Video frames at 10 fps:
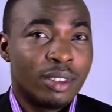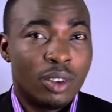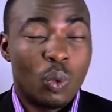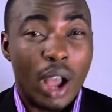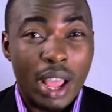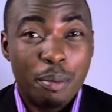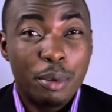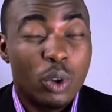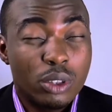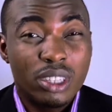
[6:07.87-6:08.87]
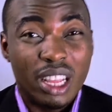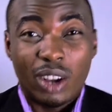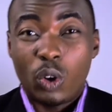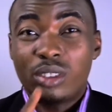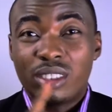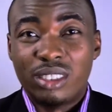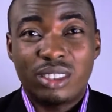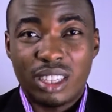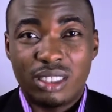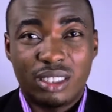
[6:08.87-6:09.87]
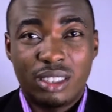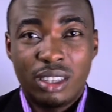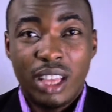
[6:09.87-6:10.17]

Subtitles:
Why? Because they are consistent.